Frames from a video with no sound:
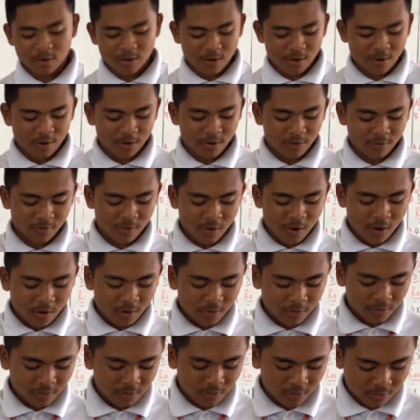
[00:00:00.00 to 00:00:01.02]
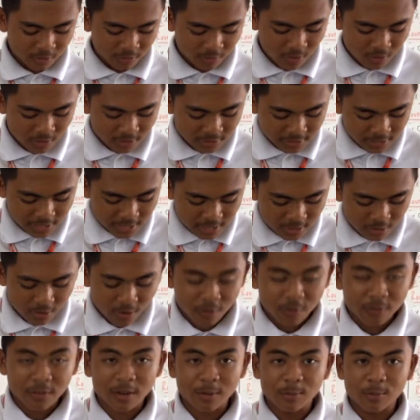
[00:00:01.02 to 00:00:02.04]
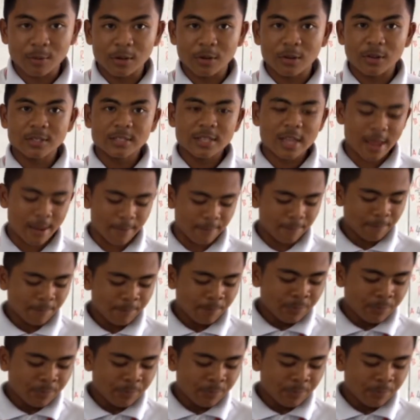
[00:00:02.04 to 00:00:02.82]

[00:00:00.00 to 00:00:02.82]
of content of carbon dioxide.